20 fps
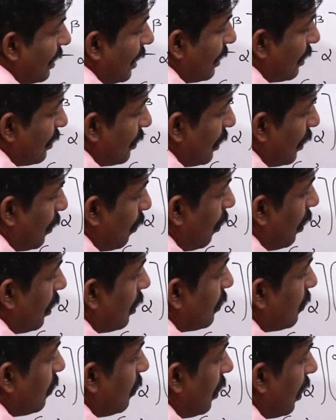that is
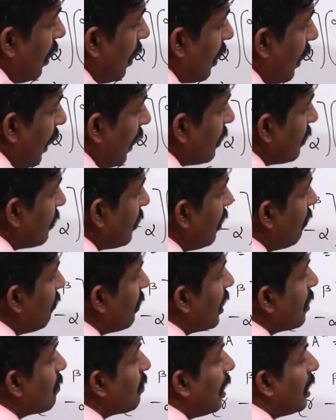equal to right side we
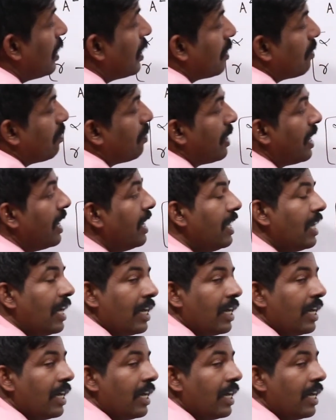can multiply